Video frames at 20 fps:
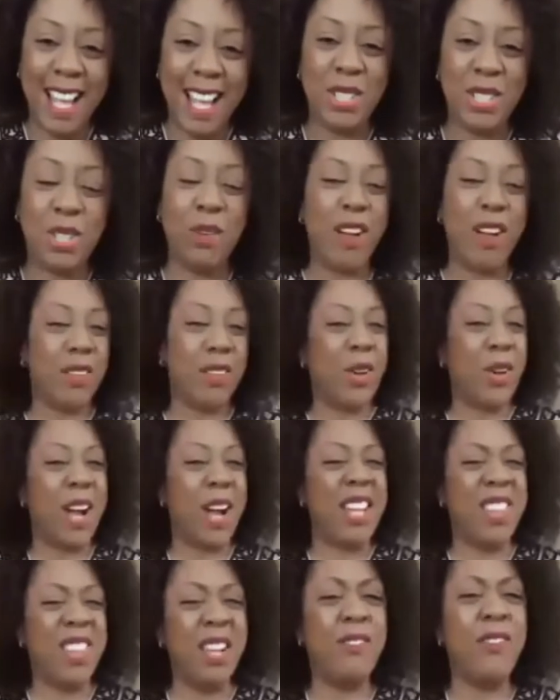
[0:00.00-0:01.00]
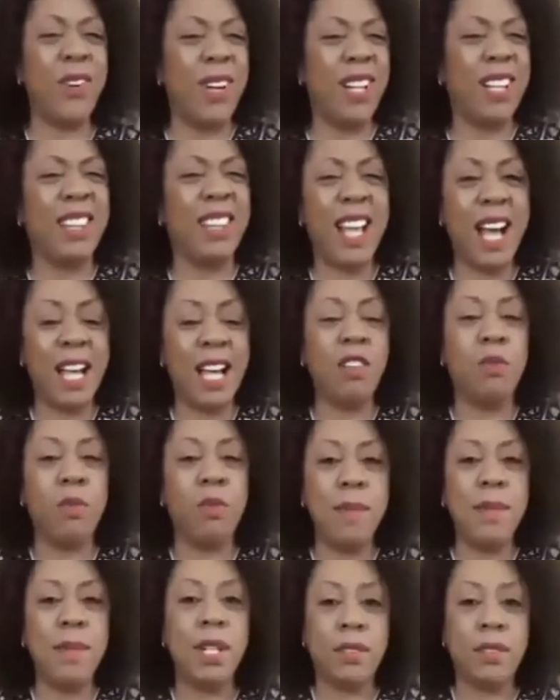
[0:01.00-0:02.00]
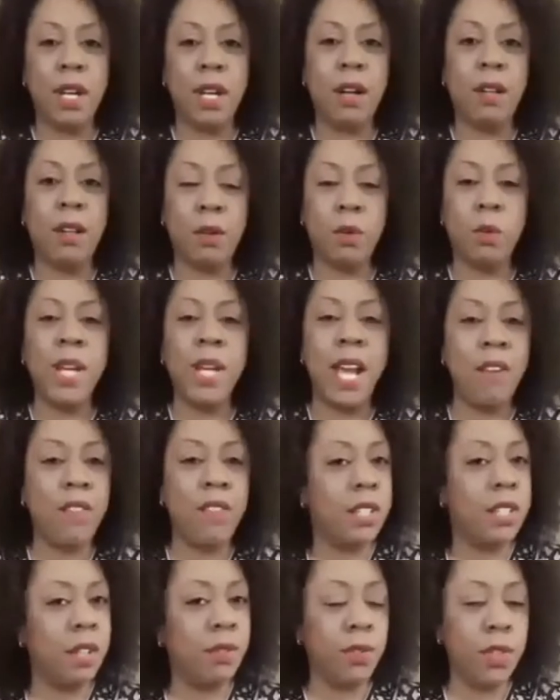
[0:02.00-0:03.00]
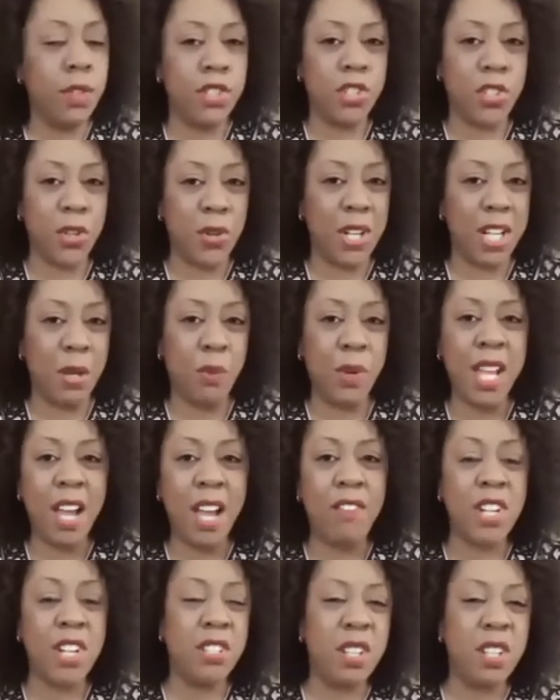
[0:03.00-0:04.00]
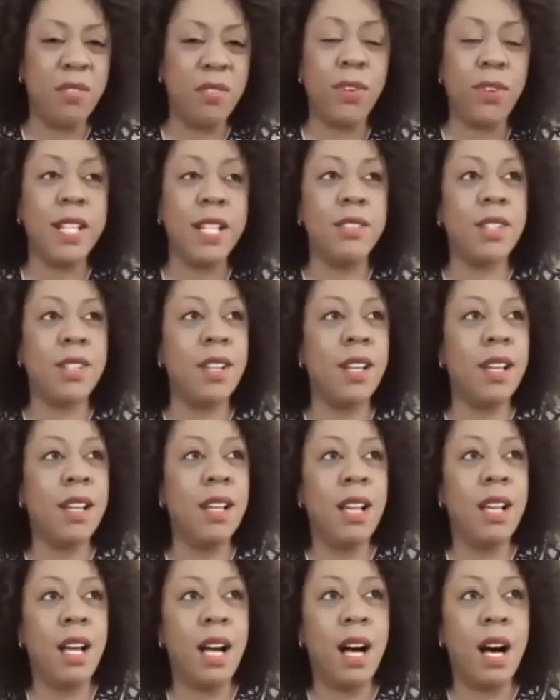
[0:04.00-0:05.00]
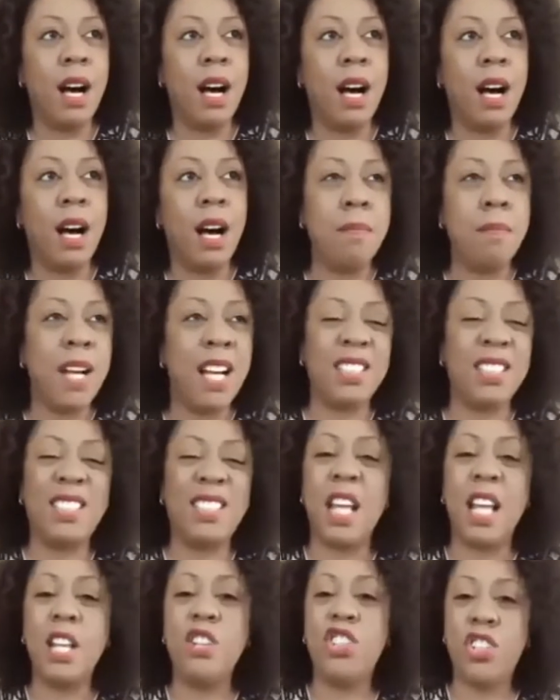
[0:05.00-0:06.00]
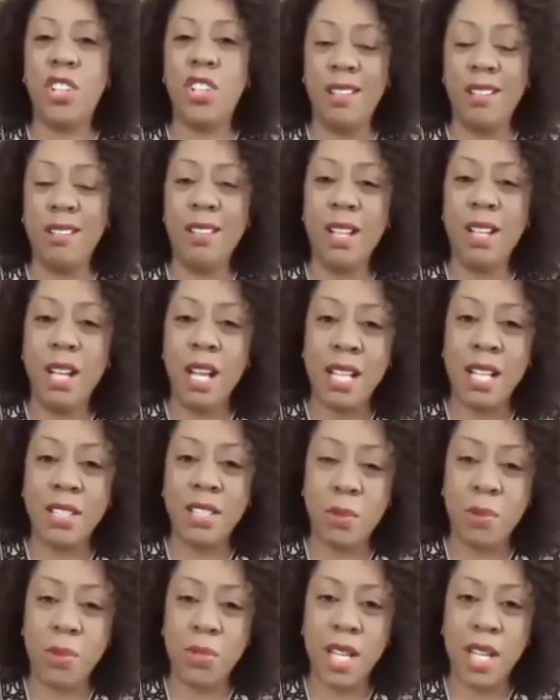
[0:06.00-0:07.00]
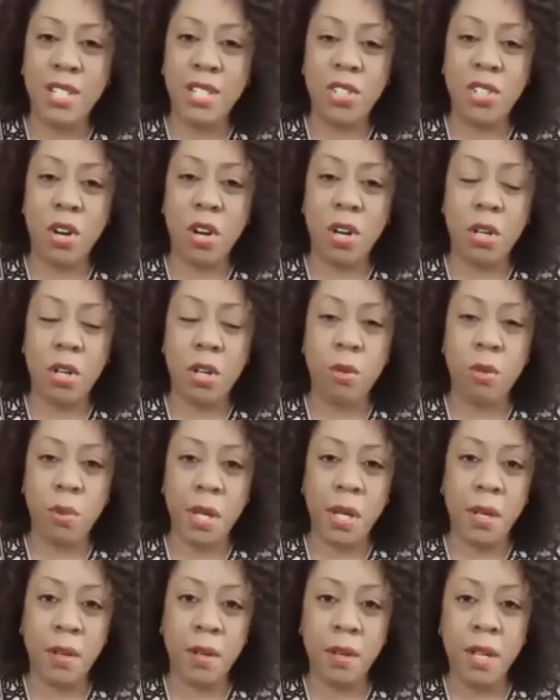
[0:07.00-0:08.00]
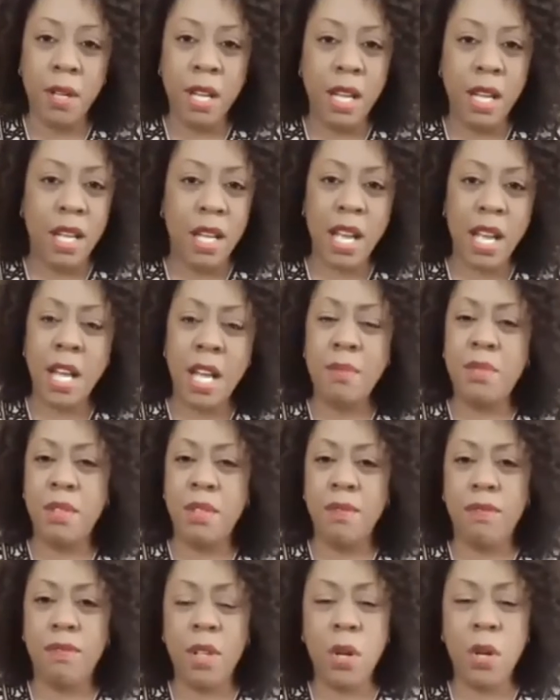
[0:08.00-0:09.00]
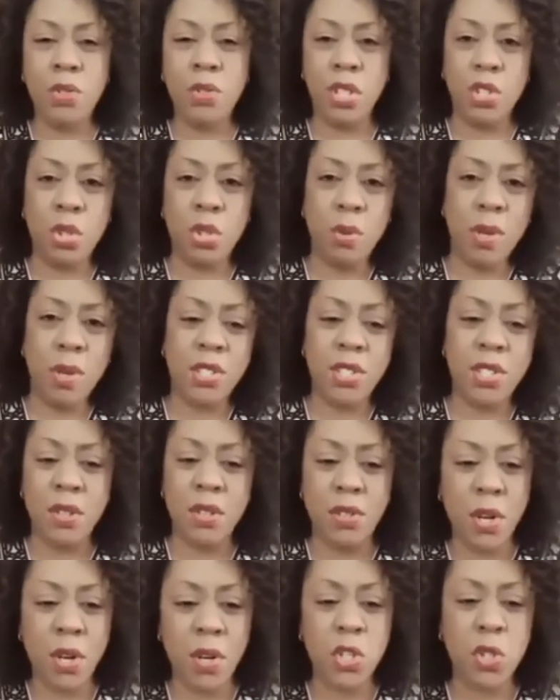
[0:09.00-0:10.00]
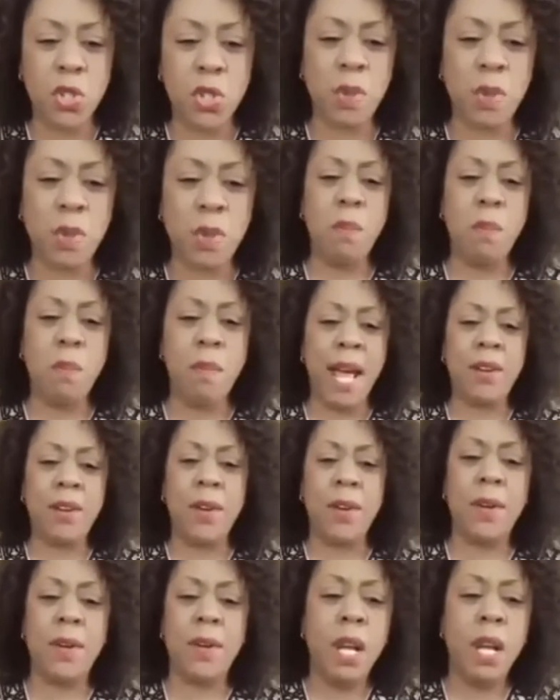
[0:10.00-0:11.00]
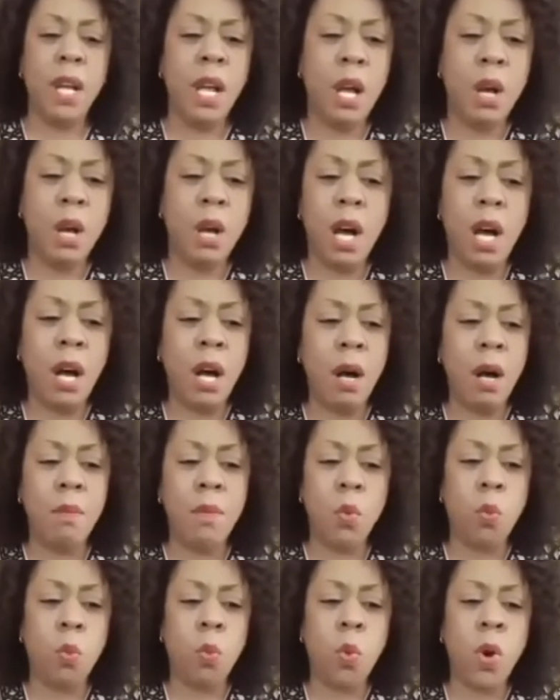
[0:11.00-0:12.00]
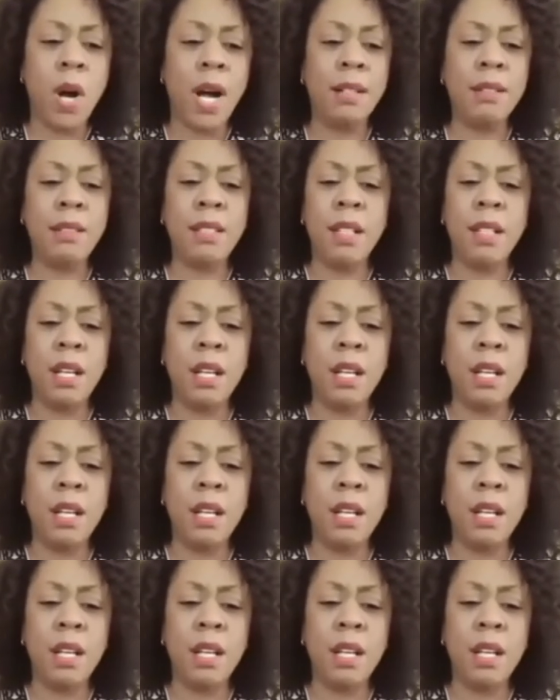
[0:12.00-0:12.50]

And so, so I think for a lot of women of color, we have a different journey. We have a different um, ascension as it pertains to our career. It ebbs and flows and twists and turns, but no matter um, what